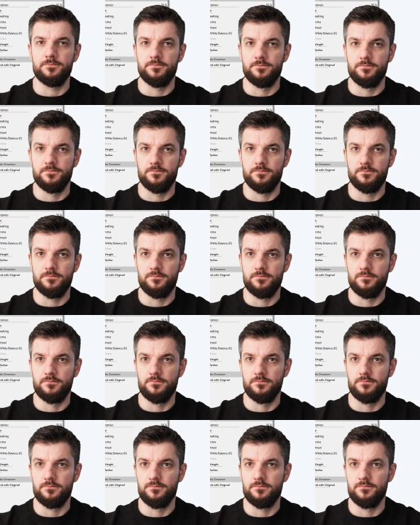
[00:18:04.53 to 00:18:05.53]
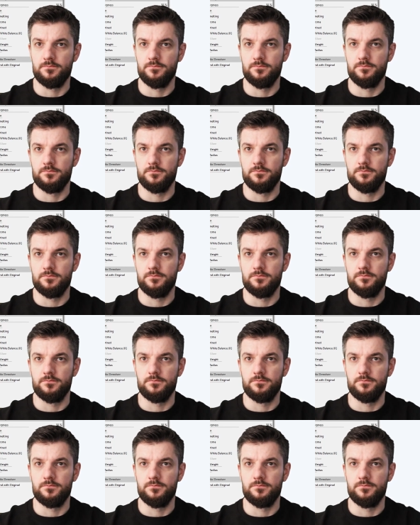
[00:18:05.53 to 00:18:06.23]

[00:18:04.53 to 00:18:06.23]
(silence)